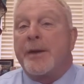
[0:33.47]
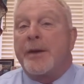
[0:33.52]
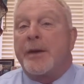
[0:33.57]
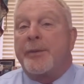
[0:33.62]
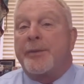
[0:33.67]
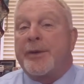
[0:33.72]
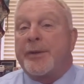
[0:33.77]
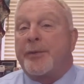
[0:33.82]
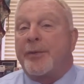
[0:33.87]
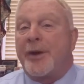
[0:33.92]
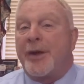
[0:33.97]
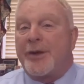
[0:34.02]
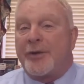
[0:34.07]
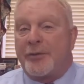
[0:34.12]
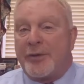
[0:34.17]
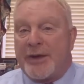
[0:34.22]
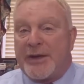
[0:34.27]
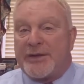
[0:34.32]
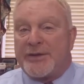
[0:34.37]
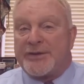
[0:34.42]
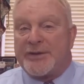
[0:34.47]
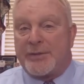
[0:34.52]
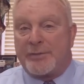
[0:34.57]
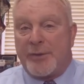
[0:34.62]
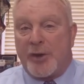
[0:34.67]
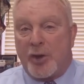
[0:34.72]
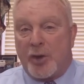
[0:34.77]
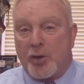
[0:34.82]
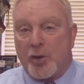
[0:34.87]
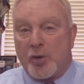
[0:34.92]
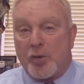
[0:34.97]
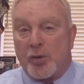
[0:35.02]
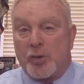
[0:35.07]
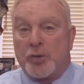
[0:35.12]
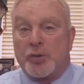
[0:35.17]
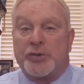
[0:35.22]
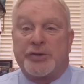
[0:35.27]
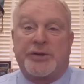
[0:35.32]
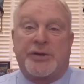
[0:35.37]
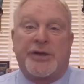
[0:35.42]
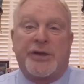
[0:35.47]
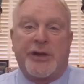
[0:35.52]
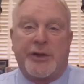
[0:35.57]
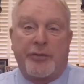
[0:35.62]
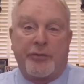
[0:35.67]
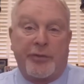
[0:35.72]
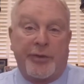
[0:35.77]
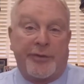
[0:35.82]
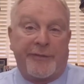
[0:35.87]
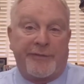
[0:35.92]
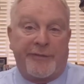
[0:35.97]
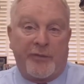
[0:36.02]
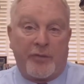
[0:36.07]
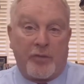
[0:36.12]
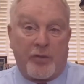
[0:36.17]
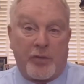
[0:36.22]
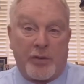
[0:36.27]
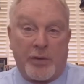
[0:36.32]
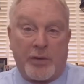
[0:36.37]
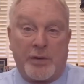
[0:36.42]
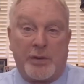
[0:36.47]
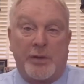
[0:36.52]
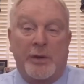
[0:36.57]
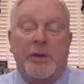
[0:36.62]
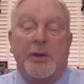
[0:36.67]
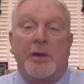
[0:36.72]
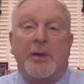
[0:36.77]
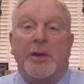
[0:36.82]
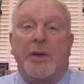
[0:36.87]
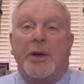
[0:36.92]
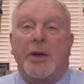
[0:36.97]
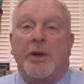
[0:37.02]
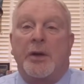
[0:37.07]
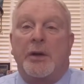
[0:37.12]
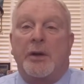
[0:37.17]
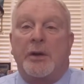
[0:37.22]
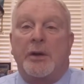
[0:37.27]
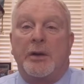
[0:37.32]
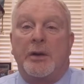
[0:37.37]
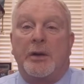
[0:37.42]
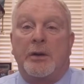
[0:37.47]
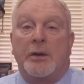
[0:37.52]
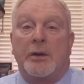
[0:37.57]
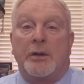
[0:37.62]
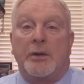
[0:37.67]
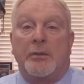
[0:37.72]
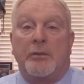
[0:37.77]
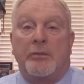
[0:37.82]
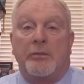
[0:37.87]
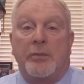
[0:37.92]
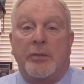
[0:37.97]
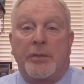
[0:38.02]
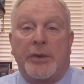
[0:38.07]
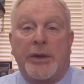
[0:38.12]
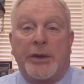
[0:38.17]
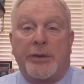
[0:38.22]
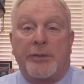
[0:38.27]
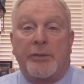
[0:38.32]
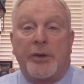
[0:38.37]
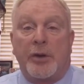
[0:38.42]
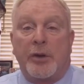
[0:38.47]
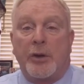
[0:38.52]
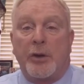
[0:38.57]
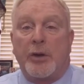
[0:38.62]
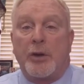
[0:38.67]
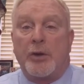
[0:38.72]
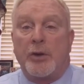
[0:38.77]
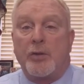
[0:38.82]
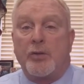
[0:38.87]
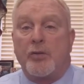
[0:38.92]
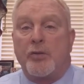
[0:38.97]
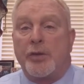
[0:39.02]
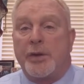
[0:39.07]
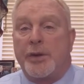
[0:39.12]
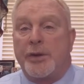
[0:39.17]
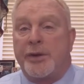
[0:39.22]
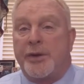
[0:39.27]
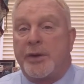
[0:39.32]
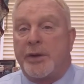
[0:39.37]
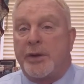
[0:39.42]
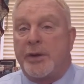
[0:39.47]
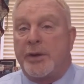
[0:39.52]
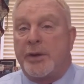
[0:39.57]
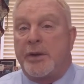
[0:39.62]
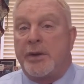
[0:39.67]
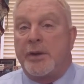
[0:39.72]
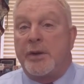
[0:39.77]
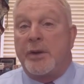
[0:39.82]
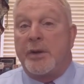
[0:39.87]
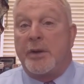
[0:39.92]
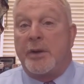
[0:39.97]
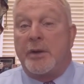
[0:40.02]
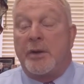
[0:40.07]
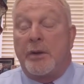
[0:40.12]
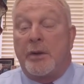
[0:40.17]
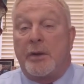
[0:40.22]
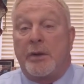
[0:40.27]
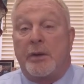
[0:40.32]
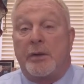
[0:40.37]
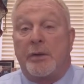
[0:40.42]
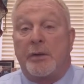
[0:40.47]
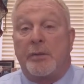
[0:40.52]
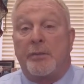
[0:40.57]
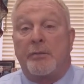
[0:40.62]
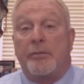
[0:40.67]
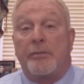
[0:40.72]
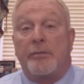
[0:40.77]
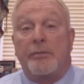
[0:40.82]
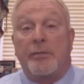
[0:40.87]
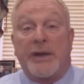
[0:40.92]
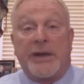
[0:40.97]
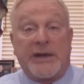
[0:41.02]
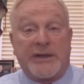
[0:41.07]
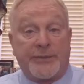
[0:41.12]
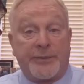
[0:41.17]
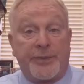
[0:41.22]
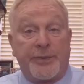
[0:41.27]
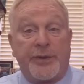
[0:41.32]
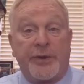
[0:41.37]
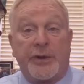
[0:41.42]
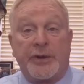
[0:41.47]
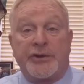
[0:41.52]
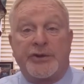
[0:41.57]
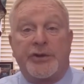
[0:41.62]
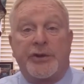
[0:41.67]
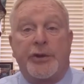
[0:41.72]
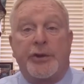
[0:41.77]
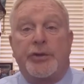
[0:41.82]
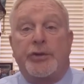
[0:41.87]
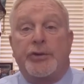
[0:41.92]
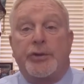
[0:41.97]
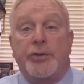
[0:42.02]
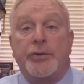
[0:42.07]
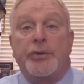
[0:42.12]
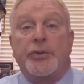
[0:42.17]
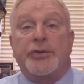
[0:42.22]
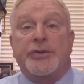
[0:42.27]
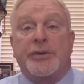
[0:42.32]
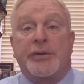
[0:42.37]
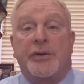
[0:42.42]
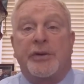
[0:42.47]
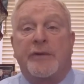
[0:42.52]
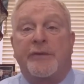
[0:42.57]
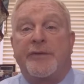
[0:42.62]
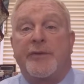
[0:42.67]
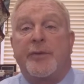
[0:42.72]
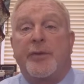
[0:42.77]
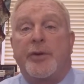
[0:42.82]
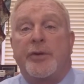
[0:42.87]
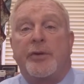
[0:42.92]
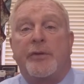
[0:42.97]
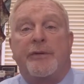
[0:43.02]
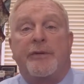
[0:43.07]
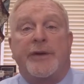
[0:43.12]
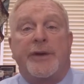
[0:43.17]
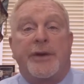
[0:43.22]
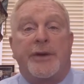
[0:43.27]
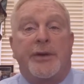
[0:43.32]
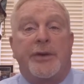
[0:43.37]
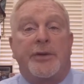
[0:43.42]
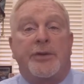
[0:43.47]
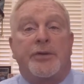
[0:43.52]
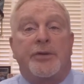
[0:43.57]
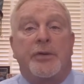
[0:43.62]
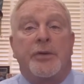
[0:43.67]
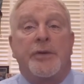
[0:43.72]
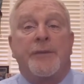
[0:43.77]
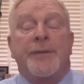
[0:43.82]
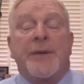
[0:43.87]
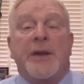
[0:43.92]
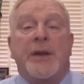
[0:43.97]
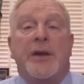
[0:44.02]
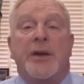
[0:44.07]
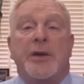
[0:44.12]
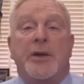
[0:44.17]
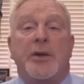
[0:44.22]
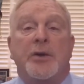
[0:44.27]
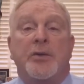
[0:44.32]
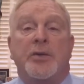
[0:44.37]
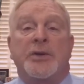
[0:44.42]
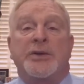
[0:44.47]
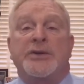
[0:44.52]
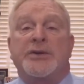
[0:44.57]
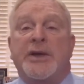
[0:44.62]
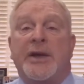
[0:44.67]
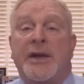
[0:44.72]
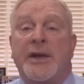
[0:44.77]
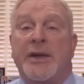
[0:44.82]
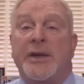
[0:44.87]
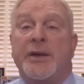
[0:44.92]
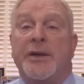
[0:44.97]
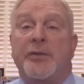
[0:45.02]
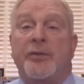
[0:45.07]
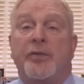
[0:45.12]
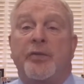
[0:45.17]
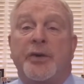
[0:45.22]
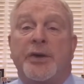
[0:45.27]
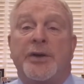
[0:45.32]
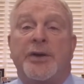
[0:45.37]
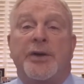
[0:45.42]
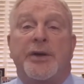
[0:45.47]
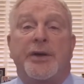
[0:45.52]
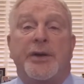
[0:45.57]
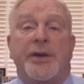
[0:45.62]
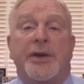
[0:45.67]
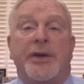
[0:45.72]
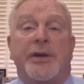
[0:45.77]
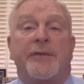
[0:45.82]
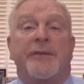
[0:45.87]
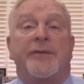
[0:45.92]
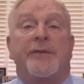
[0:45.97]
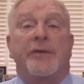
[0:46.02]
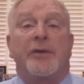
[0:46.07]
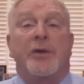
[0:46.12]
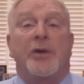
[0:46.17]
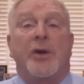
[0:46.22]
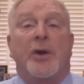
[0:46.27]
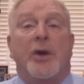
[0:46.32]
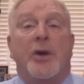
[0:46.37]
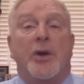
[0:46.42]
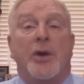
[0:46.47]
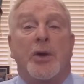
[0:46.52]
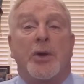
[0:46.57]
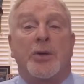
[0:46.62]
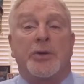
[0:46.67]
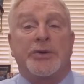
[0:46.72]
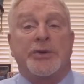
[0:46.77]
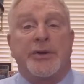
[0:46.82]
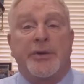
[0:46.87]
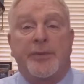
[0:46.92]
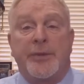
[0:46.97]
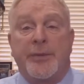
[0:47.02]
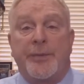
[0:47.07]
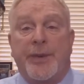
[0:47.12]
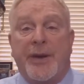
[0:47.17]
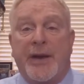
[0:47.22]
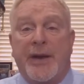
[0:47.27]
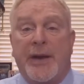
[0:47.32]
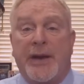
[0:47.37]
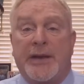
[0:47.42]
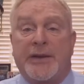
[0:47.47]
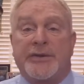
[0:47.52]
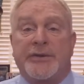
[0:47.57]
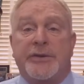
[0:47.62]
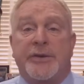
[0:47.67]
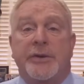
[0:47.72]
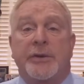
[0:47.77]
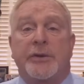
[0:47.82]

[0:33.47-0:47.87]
People like Ransom Olds, Henry Ford, and along with the mass production and use of the motor vehicle, it coincided with the need for laws to be passed